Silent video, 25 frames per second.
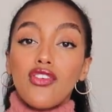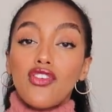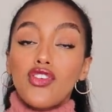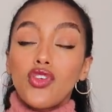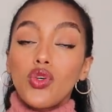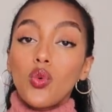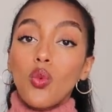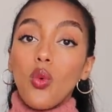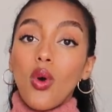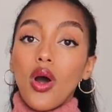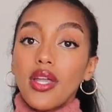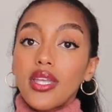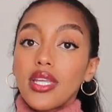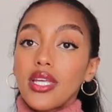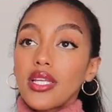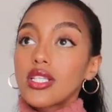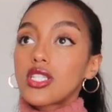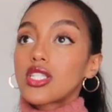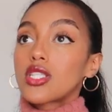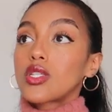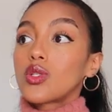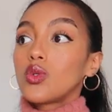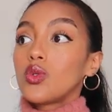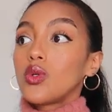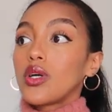If you
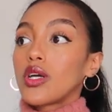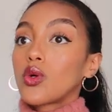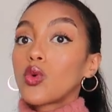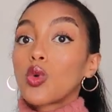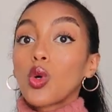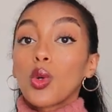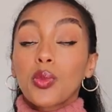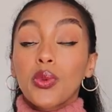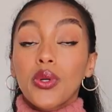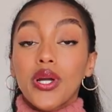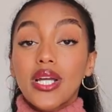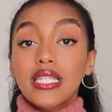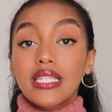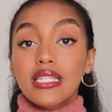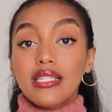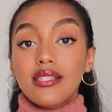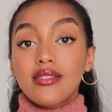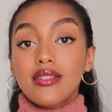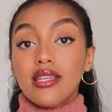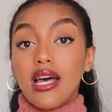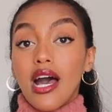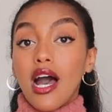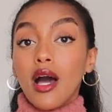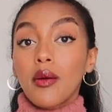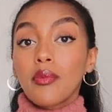wanted to incorporate
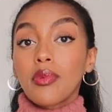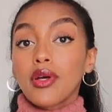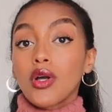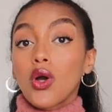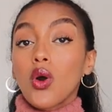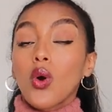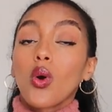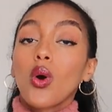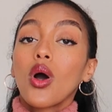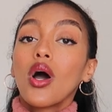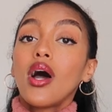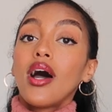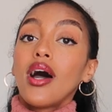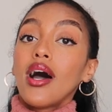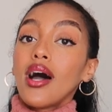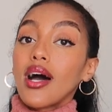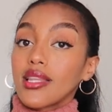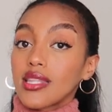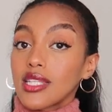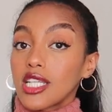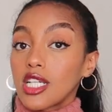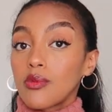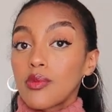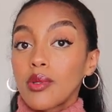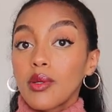this style, but go
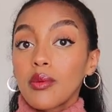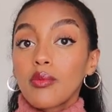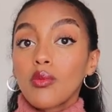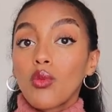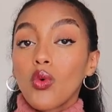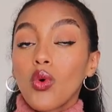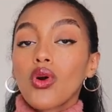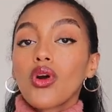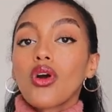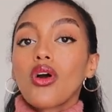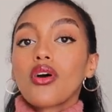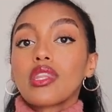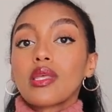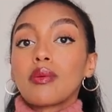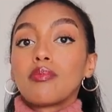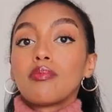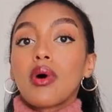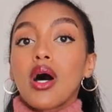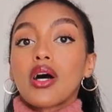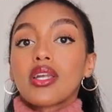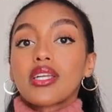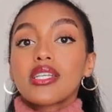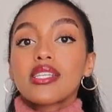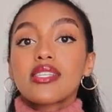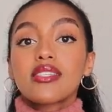a little bit more on the
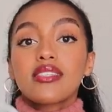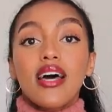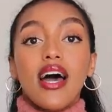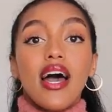modest